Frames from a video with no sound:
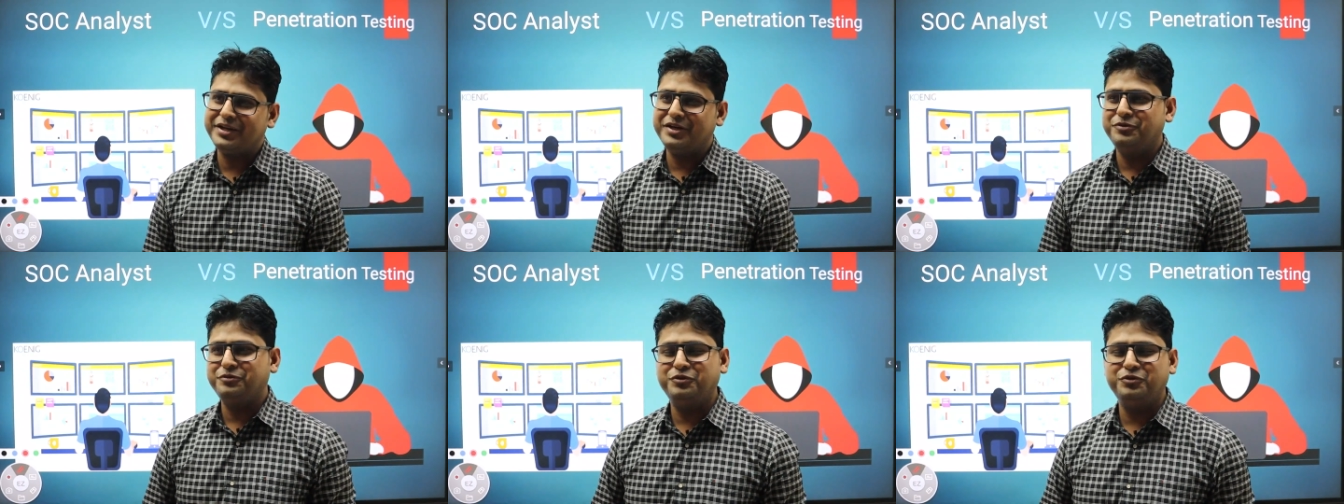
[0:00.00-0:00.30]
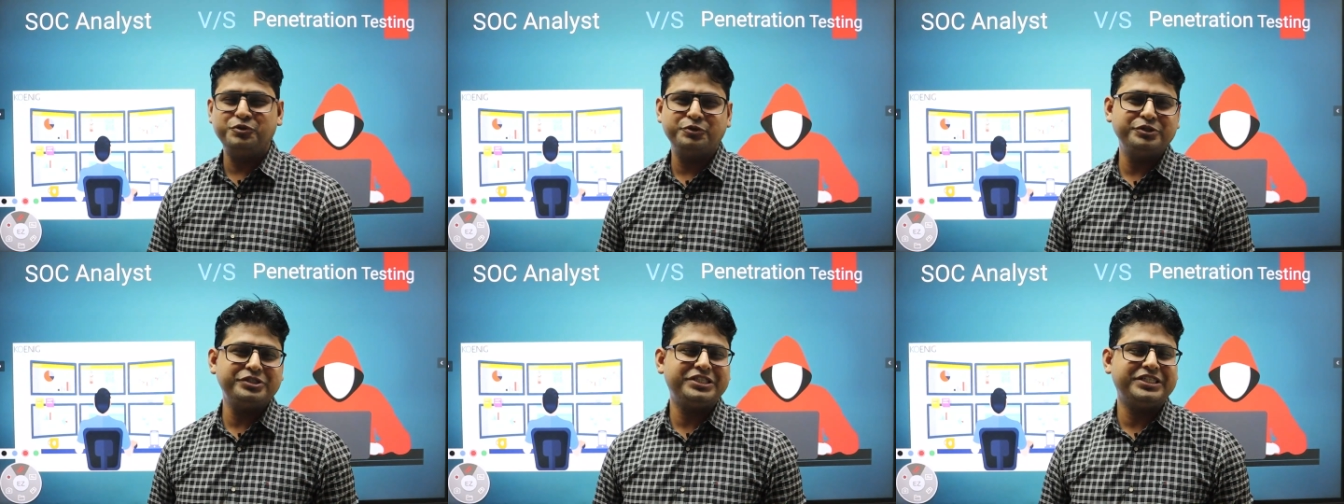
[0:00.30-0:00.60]

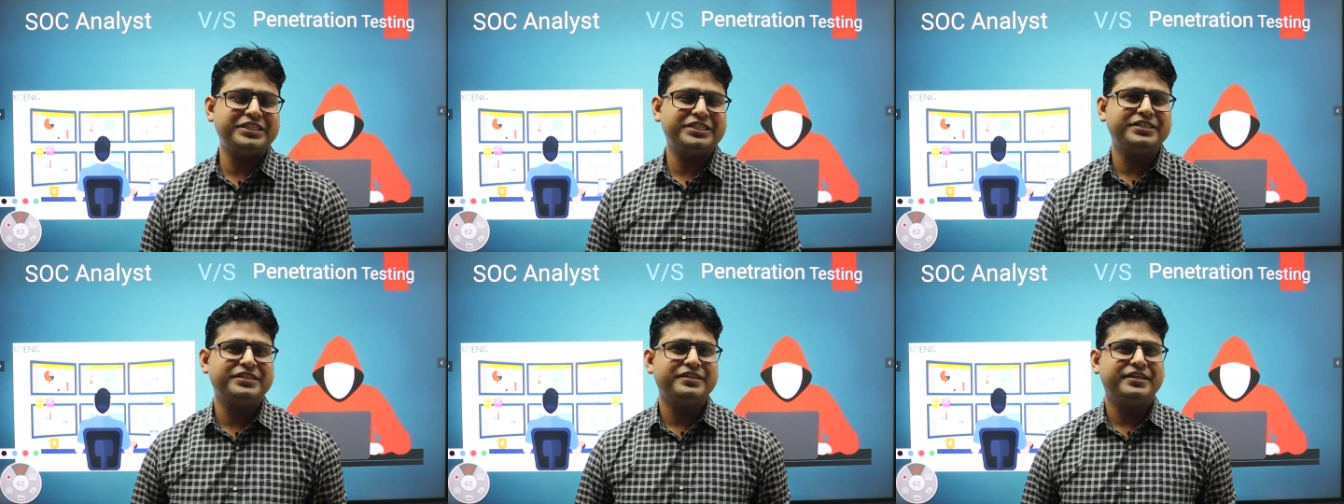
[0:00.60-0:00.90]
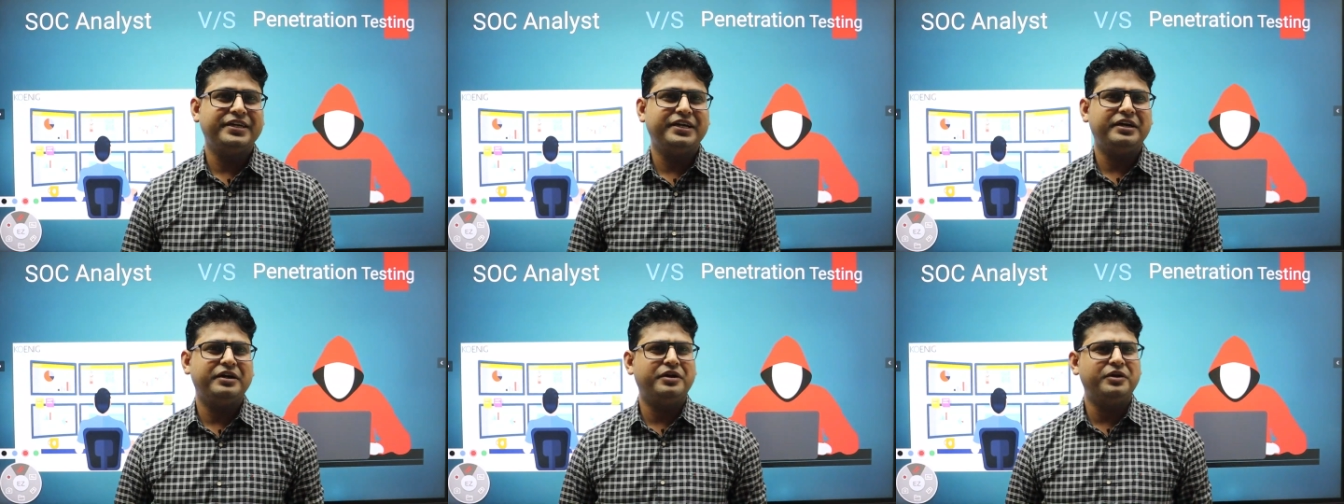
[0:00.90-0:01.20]
confused
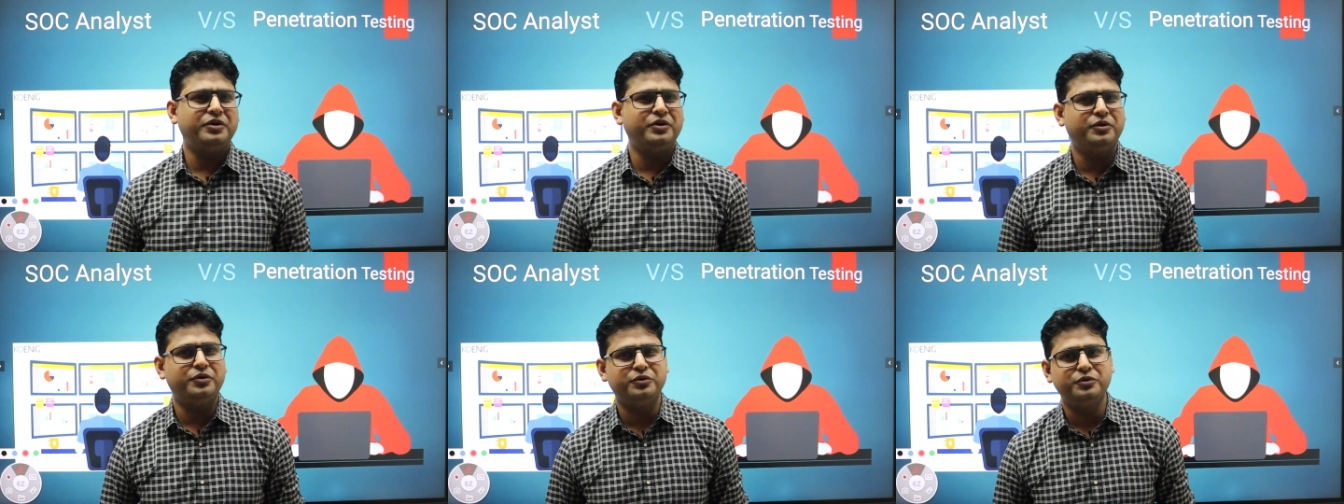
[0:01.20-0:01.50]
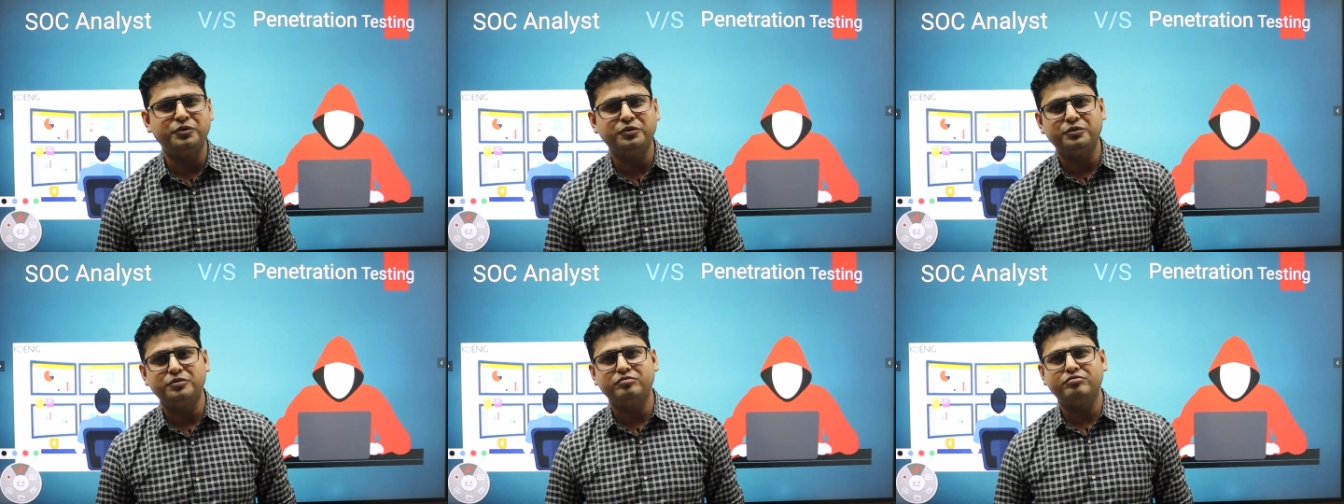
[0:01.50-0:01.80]

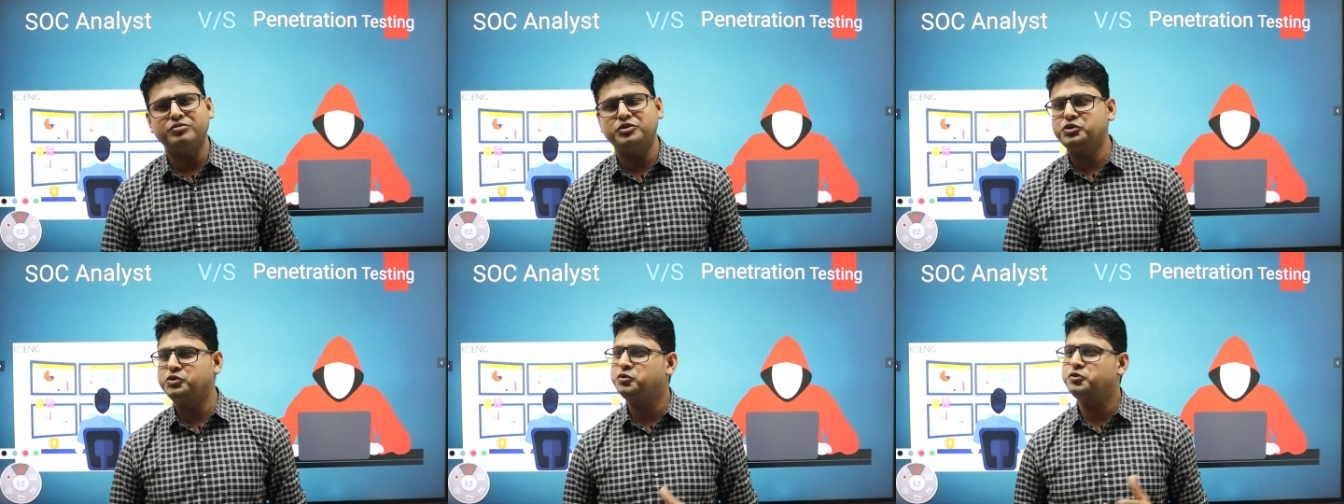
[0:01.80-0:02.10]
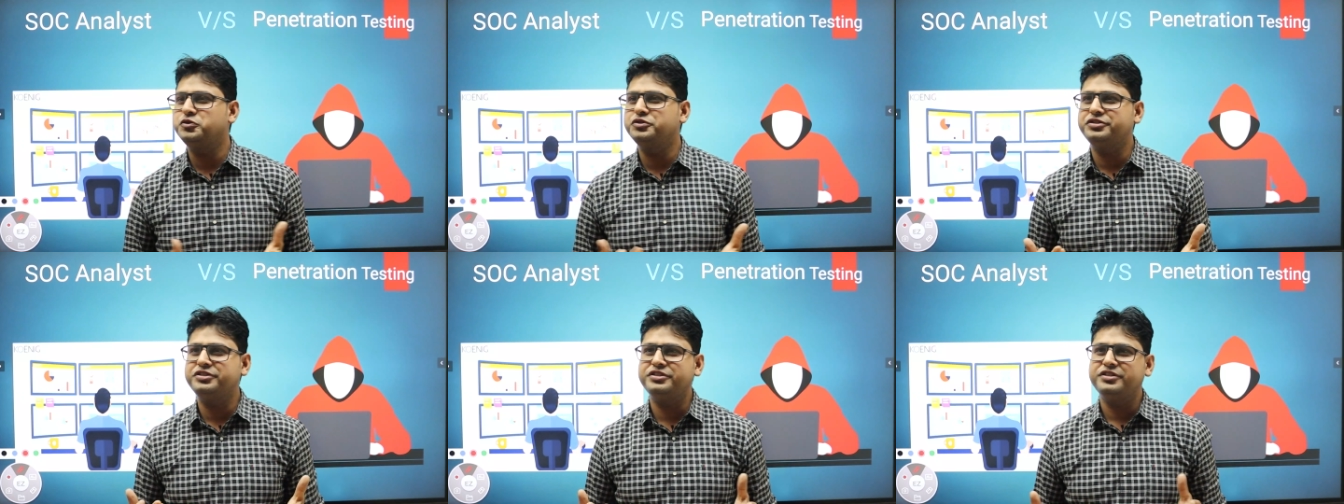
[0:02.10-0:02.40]
to
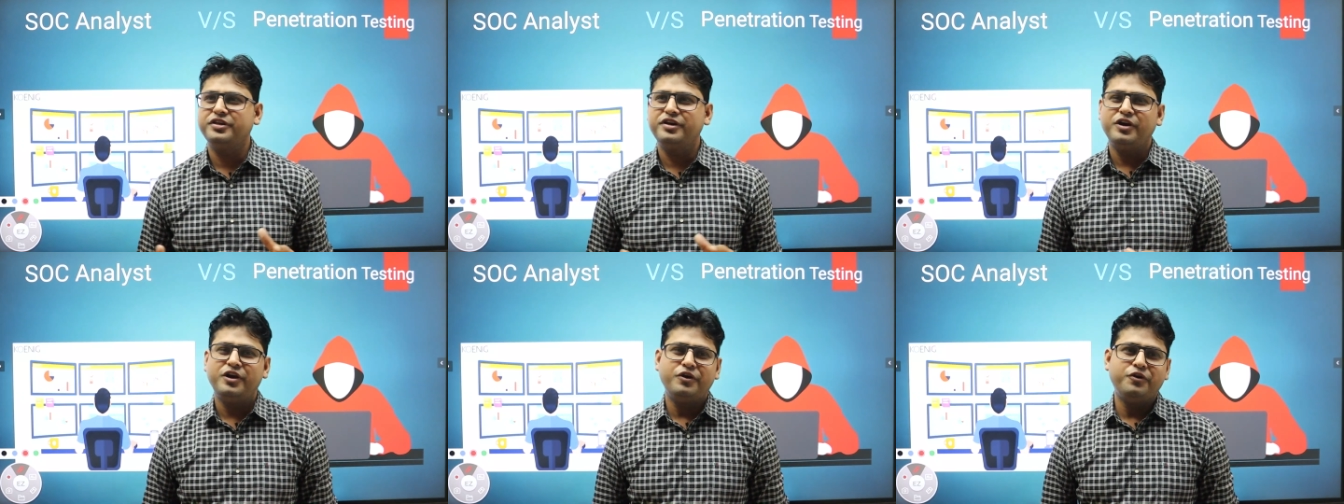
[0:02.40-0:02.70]
choose,